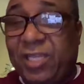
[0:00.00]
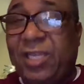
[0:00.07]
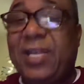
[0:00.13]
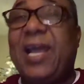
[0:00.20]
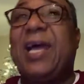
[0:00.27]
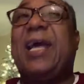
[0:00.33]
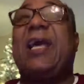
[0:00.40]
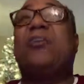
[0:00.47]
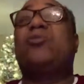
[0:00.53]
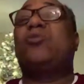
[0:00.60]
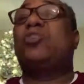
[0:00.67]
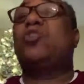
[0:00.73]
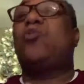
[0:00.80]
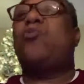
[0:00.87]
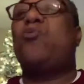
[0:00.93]
again. That house
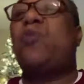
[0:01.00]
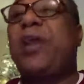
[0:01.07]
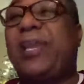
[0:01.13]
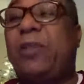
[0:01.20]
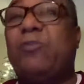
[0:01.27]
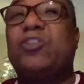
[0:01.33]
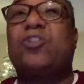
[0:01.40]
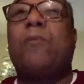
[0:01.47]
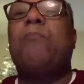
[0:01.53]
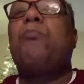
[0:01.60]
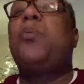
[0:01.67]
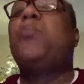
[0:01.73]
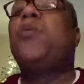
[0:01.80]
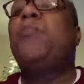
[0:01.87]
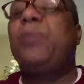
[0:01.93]
was a wreck. It was a
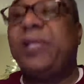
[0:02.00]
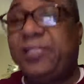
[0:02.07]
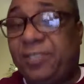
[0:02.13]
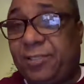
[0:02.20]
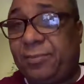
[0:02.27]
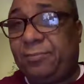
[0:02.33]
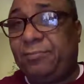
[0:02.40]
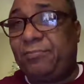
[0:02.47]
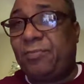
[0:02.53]
poo-poo place.